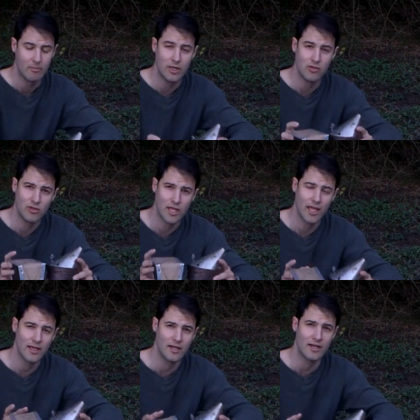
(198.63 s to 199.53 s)
But you
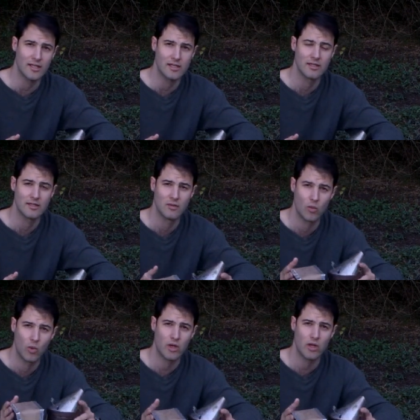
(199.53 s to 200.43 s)
cannot
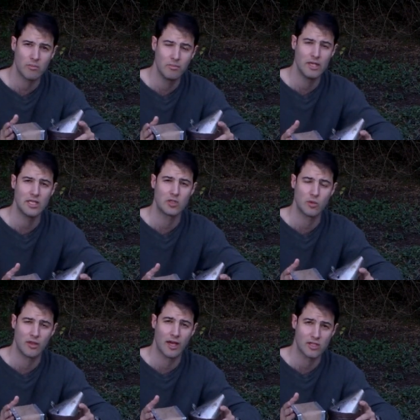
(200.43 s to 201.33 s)
work bees
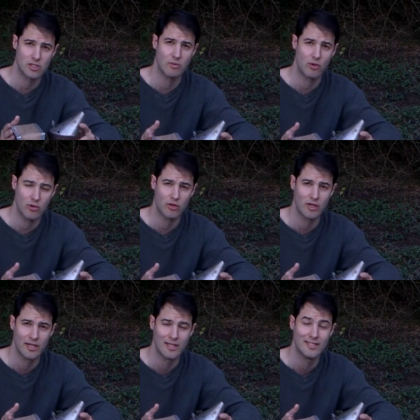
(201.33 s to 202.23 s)
without a
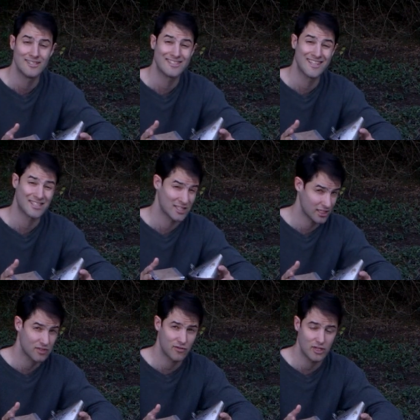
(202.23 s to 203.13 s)
smoker
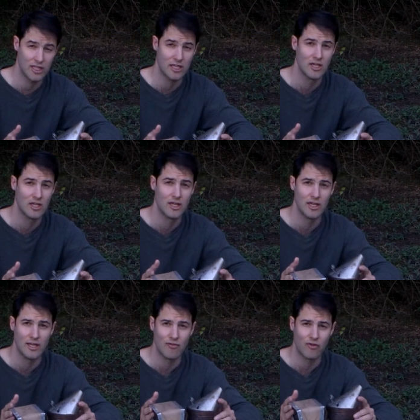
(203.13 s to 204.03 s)
successfully
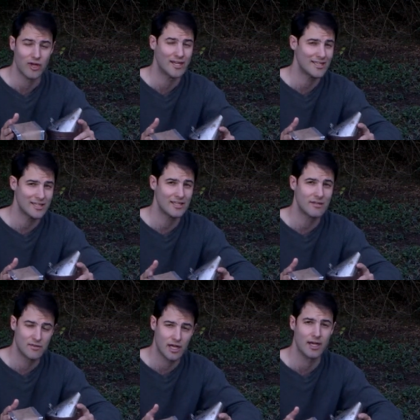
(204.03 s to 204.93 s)
for any
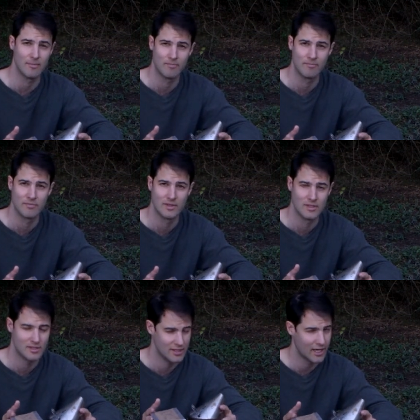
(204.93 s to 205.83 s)
length of time.
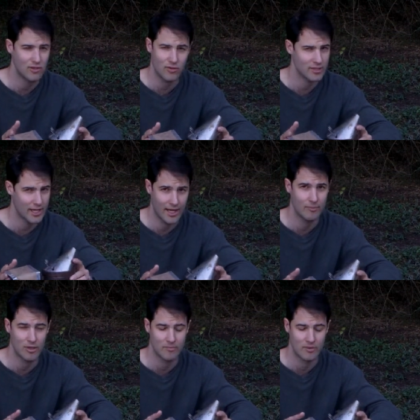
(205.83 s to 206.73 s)
Not going to
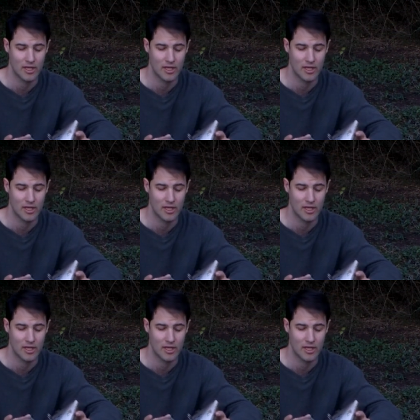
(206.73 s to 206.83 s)
happen.